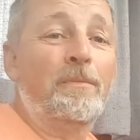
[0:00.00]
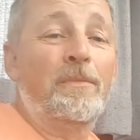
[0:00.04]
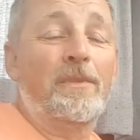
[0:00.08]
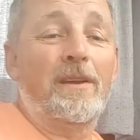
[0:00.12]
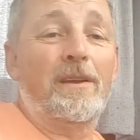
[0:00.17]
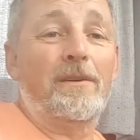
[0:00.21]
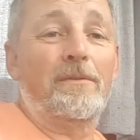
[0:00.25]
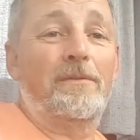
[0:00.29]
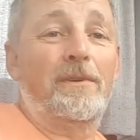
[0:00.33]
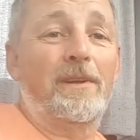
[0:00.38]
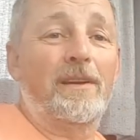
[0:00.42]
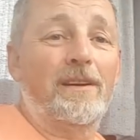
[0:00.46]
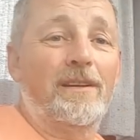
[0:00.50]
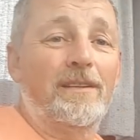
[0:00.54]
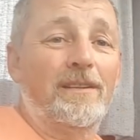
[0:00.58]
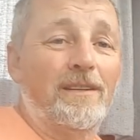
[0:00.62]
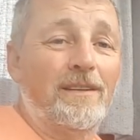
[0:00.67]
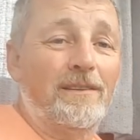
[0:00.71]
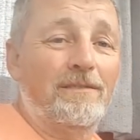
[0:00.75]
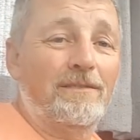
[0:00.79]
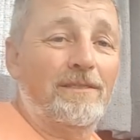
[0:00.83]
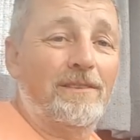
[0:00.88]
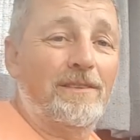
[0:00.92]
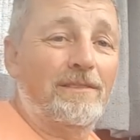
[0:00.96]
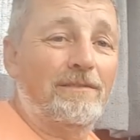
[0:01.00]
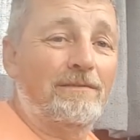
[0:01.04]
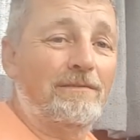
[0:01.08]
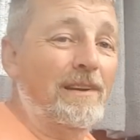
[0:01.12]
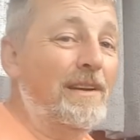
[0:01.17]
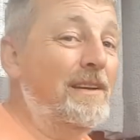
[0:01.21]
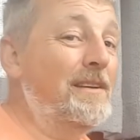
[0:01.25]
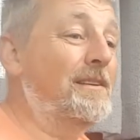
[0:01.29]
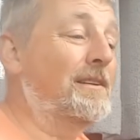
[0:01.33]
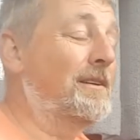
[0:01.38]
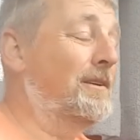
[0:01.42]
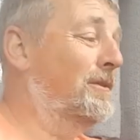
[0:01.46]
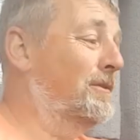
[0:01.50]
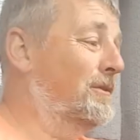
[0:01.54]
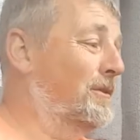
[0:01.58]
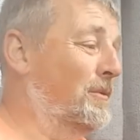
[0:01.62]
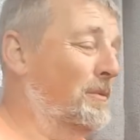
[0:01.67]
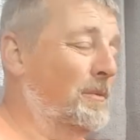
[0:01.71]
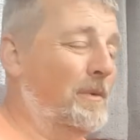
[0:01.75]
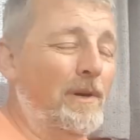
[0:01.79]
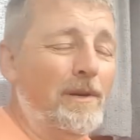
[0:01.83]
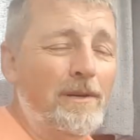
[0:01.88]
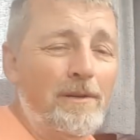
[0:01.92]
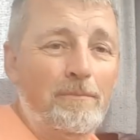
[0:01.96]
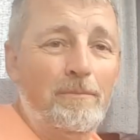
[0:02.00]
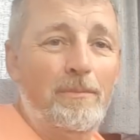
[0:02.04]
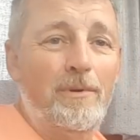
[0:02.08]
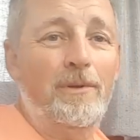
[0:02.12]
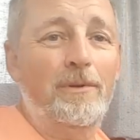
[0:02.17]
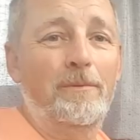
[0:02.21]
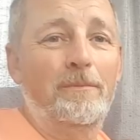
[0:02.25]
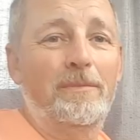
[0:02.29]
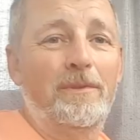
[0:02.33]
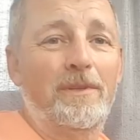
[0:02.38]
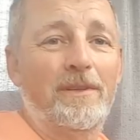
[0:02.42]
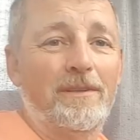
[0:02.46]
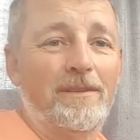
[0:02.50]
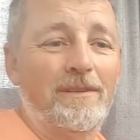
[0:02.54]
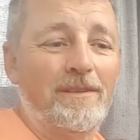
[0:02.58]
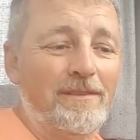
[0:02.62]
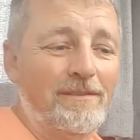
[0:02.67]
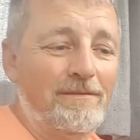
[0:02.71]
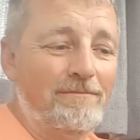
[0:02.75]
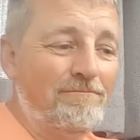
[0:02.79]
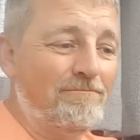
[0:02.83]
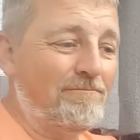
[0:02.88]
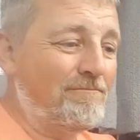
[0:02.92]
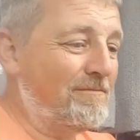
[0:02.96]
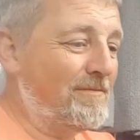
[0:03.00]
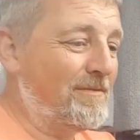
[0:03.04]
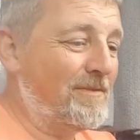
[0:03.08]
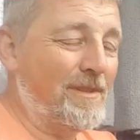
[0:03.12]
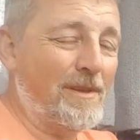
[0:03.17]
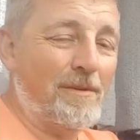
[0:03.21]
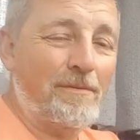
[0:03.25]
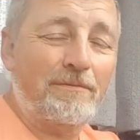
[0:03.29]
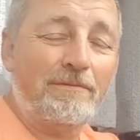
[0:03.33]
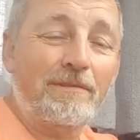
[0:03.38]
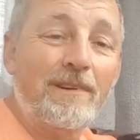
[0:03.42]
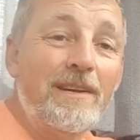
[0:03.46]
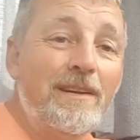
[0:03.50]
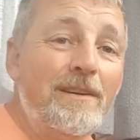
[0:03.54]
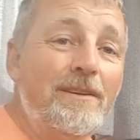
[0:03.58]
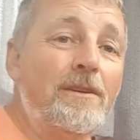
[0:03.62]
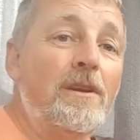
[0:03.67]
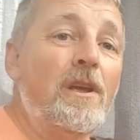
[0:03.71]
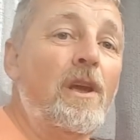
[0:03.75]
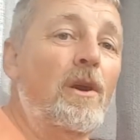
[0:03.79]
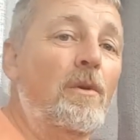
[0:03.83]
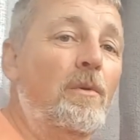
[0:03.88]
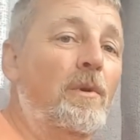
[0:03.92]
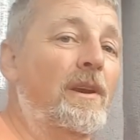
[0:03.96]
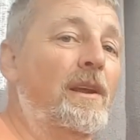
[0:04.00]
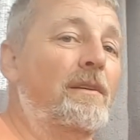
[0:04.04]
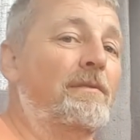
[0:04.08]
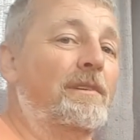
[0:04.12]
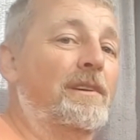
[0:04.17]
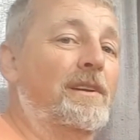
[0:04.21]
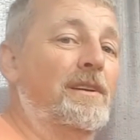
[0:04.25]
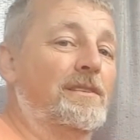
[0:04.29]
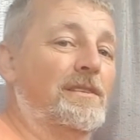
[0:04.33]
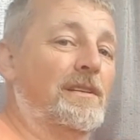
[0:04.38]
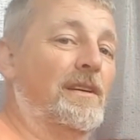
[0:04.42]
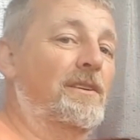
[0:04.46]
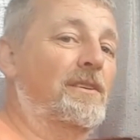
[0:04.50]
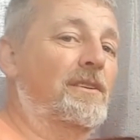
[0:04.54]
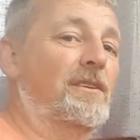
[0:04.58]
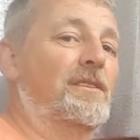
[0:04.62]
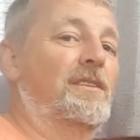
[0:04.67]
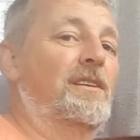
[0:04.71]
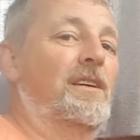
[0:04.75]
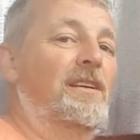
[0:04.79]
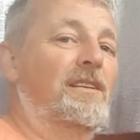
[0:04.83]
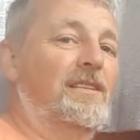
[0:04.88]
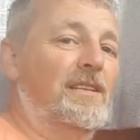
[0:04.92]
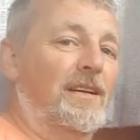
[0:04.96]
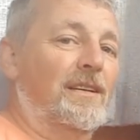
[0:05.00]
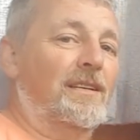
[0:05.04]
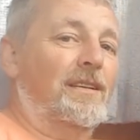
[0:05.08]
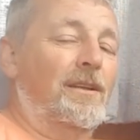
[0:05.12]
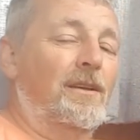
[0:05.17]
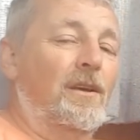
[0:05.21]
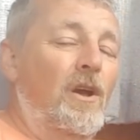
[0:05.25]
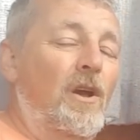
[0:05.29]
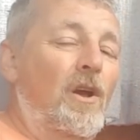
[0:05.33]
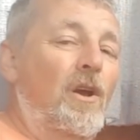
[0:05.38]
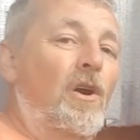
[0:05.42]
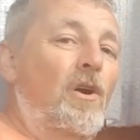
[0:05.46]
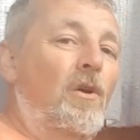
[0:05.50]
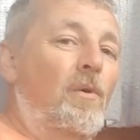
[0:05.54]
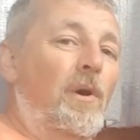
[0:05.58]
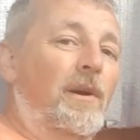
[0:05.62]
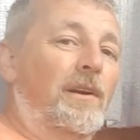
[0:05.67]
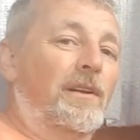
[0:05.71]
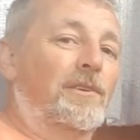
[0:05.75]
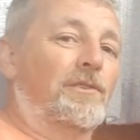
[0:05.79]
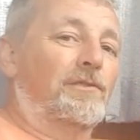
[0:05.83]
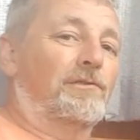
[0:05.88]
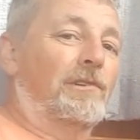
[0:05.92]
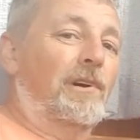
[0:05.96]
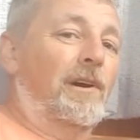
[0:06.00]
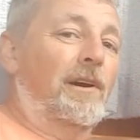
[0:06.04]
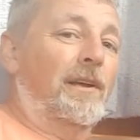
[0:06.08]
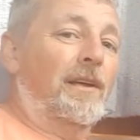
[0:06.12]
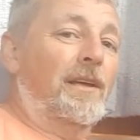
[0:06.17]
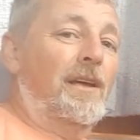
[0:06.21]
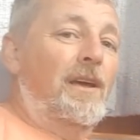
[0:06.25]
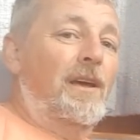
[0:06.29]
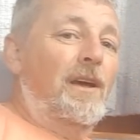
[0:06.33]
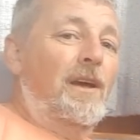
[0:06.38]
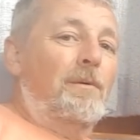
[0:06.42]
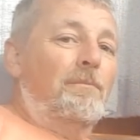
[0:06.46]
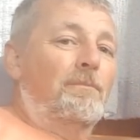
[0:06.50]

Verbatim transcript: You can flick on the, the radio, the water pump, the, the fridge, whatever it is, and you can see exactly what it's drawing.